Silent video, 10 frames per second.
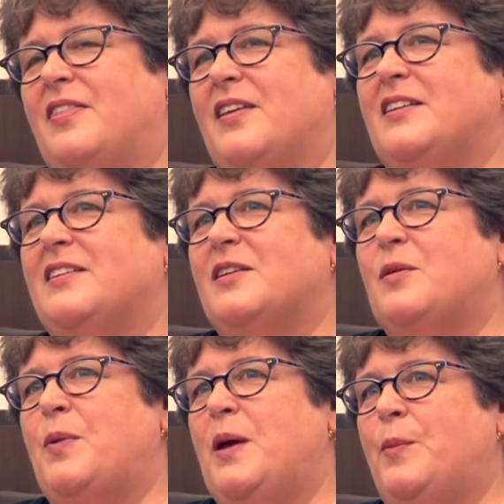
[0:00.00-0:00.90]
think
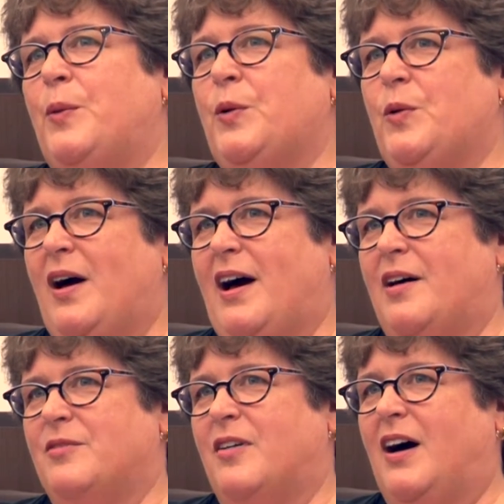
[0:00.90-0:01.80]
that people who
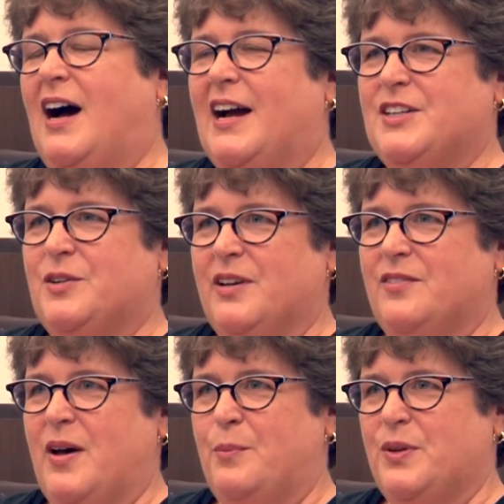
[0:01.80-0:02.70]
have a high degree
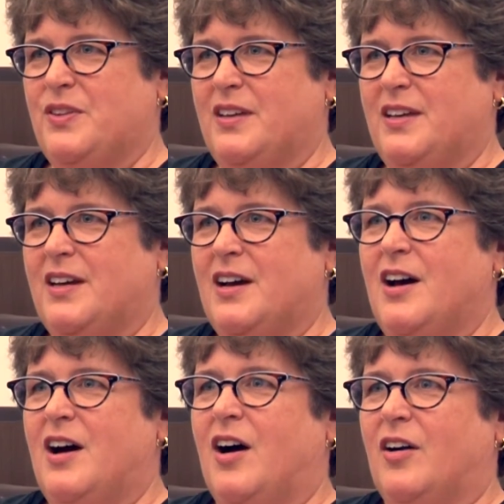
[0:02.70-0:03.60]
of empathy
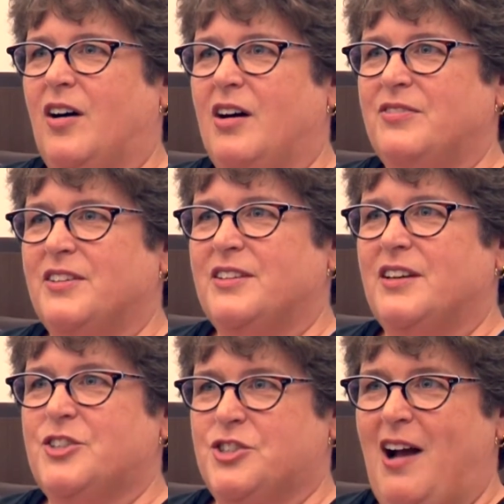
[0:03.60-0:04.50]
are often
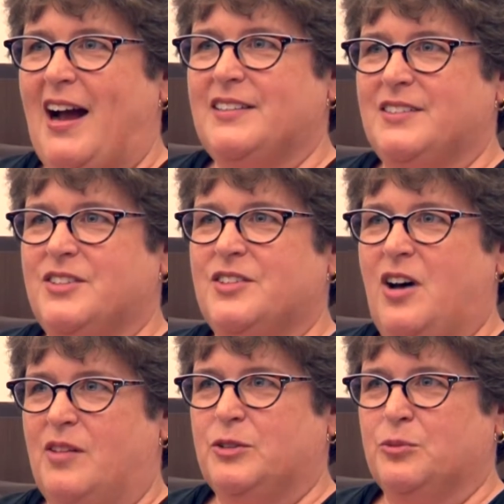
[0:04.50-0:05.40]
attracted to
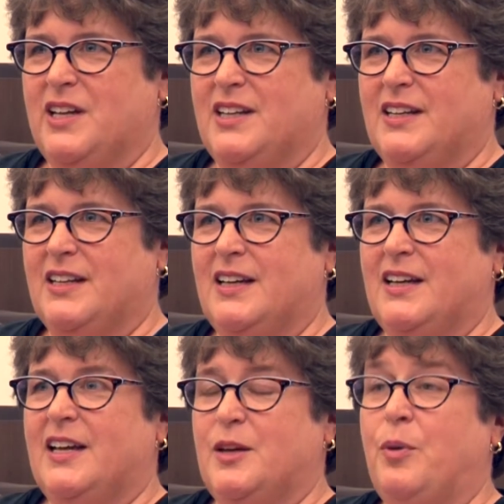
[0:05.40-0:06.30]
novel reading,
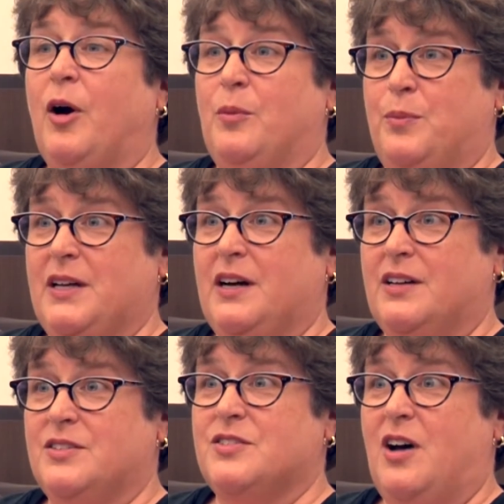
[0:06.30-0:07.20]
in part
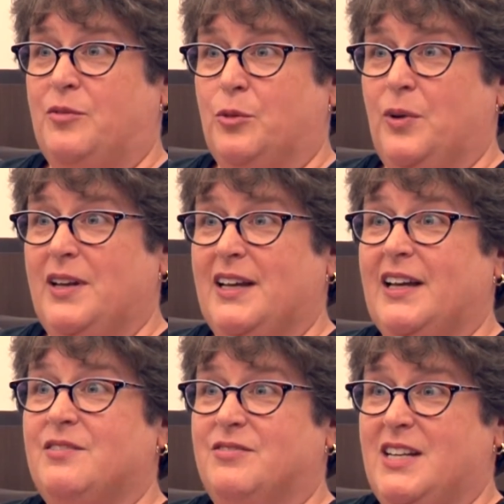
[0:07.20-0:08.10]
because novel reading
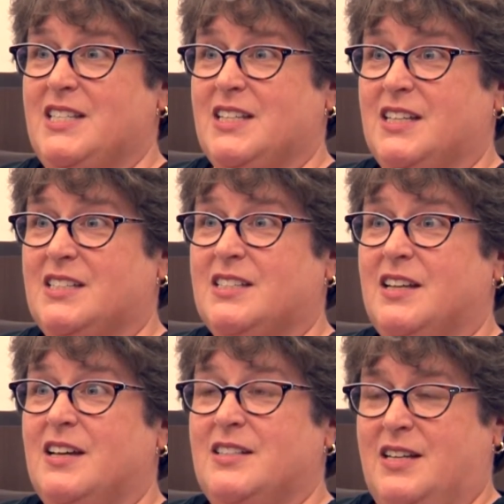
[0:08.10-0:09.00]
invites us
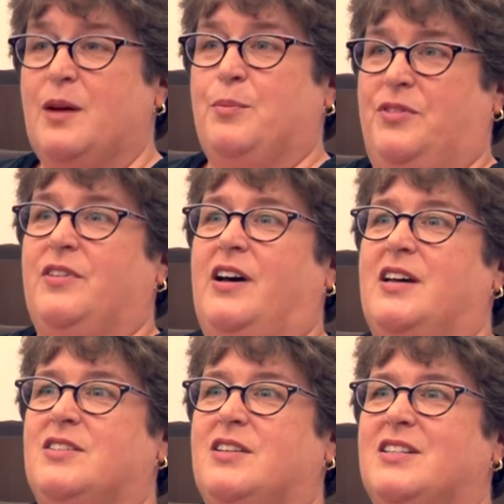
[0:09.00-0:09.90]
to
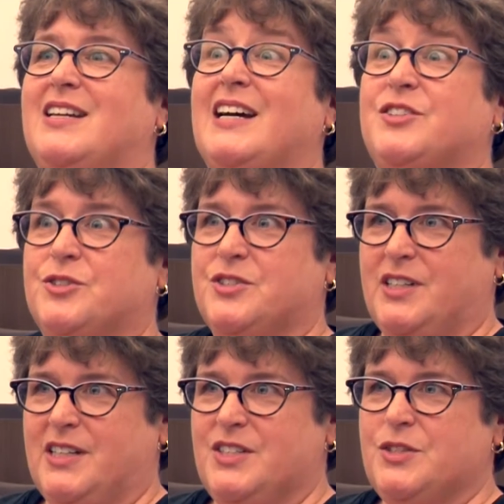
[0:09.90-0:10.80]
empathize and to
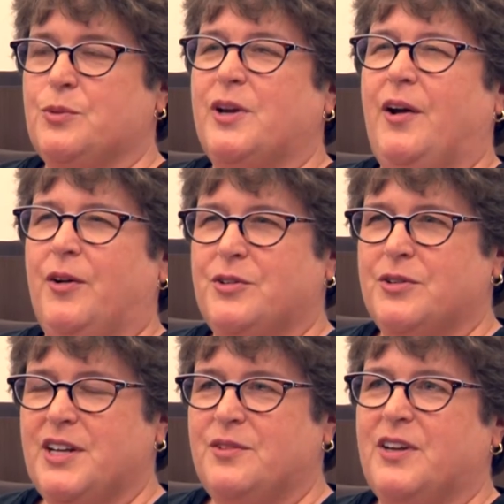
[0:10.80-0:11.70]
exercise through character
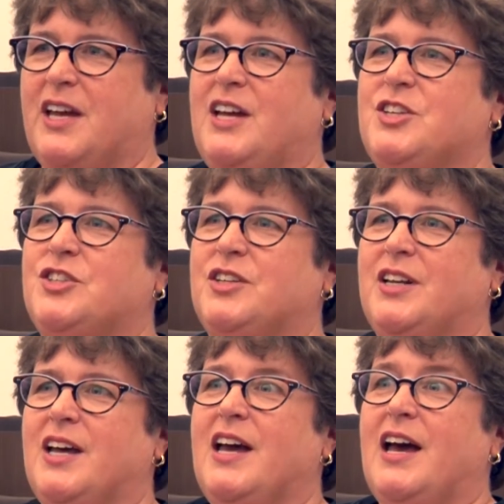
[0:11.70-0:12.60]
identification
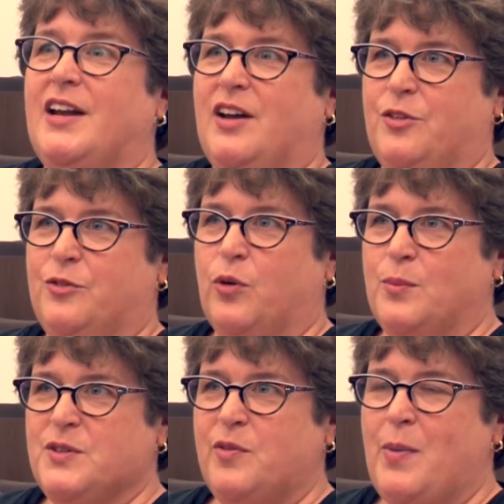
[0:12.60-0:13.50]
and other
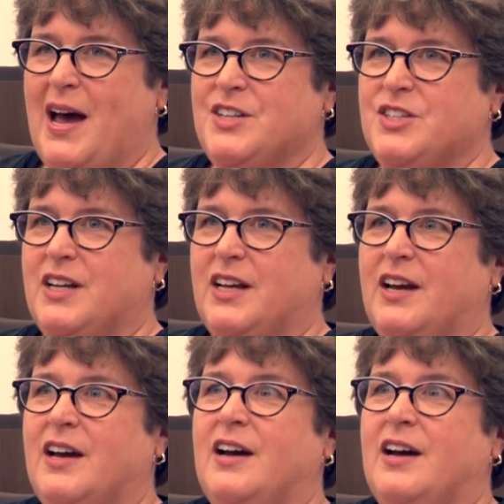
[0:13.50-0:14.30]
forms of imagining